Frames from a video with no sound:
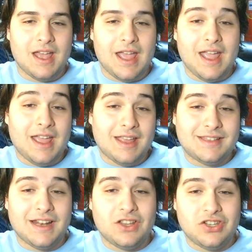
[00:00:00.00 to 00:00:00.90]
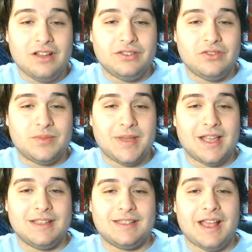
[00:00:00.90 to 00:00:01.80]
NHL news
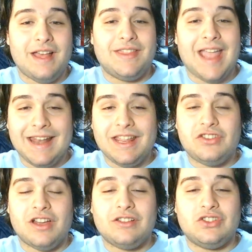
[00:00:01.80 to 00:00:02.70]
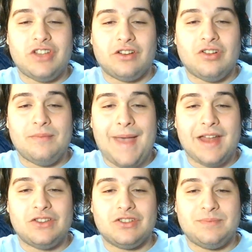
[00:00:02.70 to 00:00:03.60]
because the NHL's general
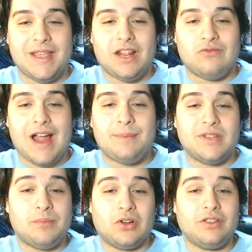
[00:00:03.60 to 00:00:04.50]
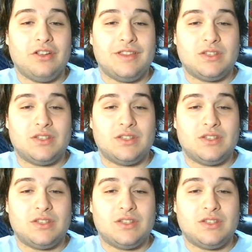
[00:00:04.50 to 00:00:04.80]
managers meeting wrapped up earlier this